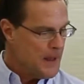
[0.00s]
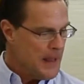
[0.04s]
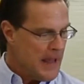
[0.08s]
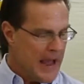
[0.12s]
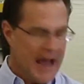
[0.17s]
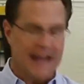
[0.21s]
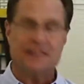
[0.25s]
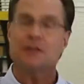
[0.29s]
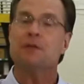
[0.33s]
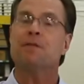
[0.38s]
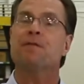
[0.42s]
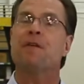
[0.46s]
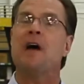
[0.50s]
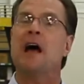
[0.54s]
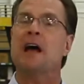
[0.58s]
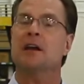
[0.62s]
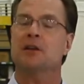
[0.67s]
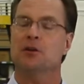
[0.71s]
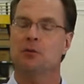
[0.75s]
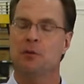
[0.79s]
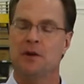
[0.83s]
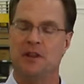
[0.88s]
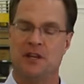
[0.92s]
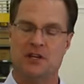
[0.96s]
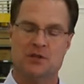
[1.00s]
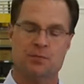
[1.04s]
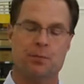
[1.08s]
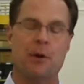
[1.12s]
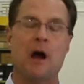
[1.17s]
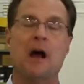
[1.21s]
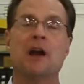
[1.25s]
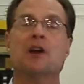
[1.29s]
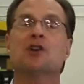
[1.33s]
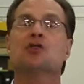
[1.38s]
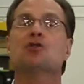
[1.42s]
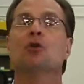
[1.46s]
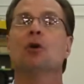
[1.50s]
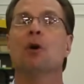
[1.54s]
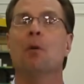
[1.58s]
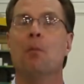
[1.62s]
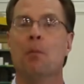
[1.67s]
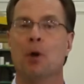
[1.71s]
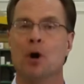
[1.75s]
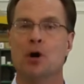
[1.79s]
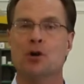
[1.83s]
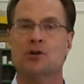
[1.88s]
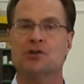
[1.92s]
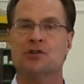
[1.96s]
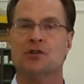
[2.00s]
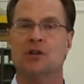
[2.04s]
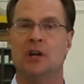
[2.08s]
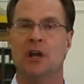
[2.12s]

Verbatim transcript: At the factory, these products are immersed